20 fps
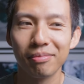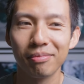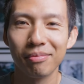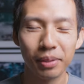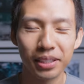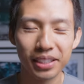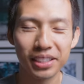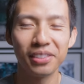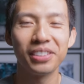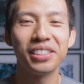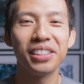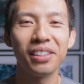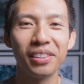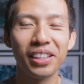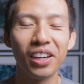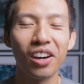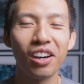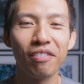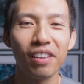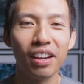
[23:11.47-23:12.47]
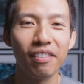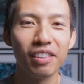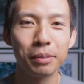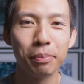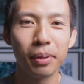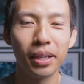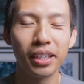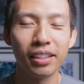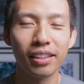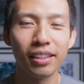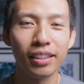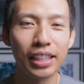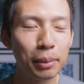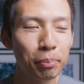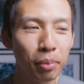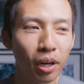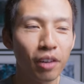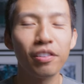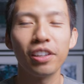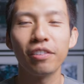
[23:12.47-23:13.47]
But seriously though, the R5 has been the
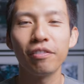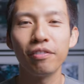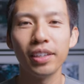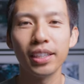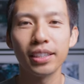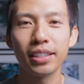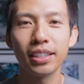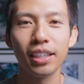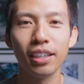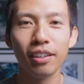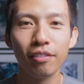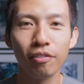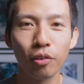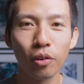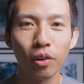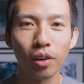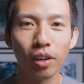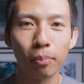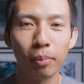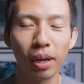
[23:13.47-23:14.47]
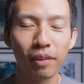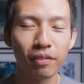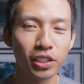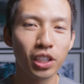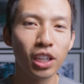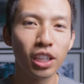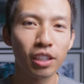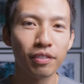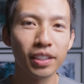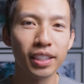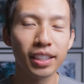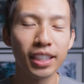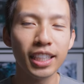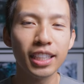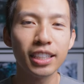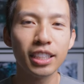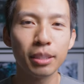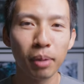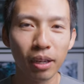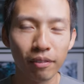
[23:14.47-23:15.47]
perfect fit for my photography
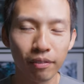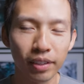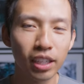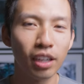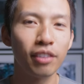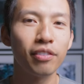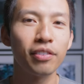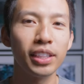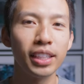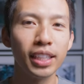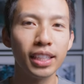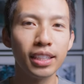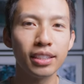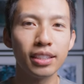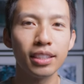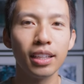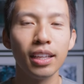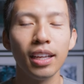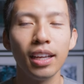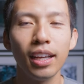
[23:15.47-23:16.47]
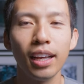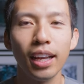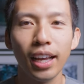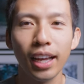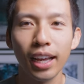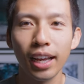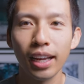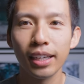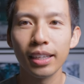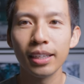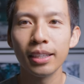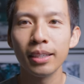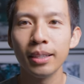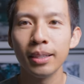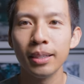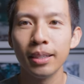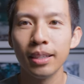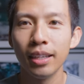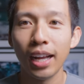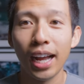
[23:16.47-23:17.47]
needs, my videography needs, and
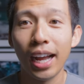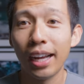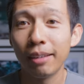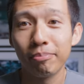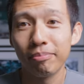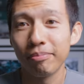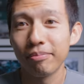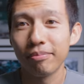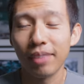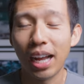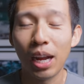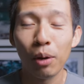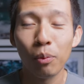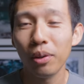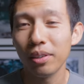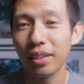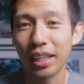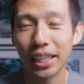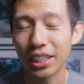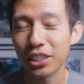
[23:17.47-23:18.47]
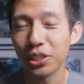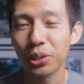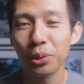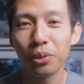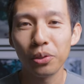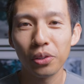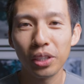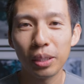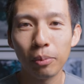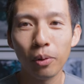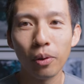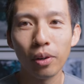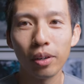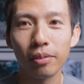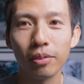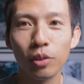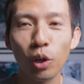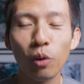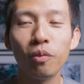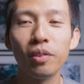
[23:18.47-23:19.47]
I want like two or three more.
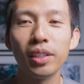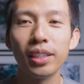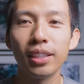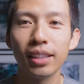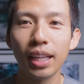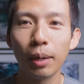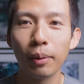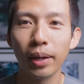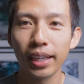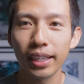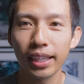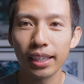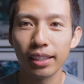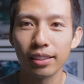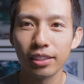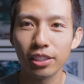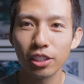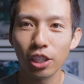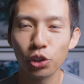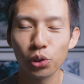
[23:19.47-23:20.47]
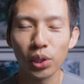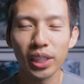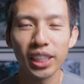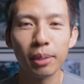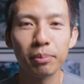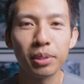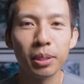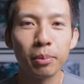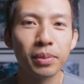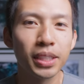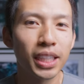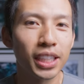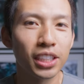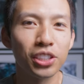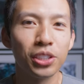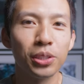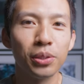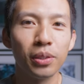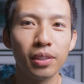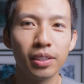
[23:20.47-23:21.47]
Hopefully that way I can start training up some second
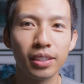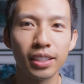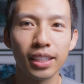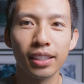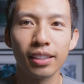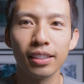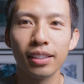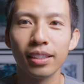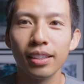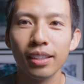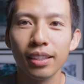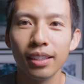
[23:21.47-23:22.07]
shooters and